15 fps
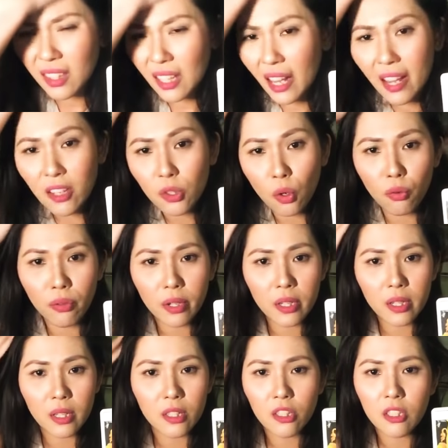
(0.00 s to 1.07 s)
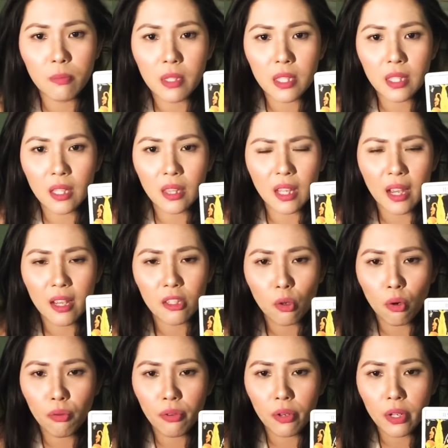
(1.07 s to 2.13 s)
Nice over here, just Mr. Nice
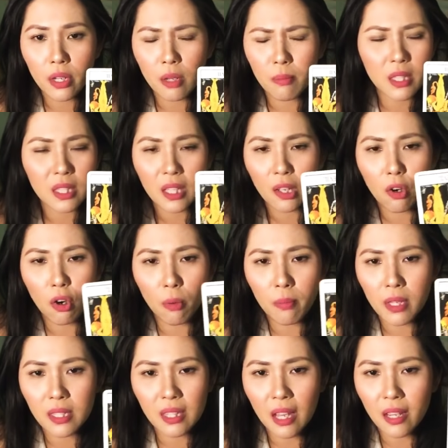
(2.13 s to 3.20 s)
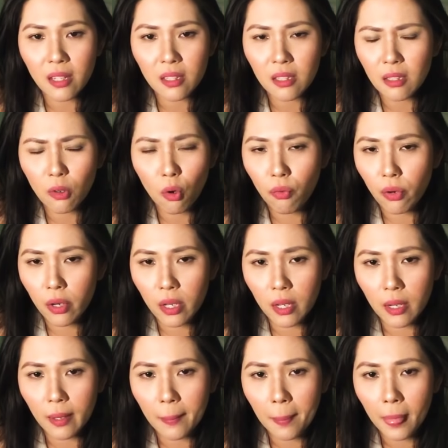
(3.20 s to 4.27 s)
over here, Mr. or Miss Nice over
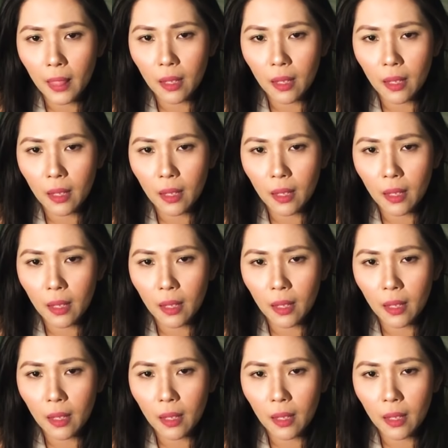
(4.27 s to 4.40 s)
here.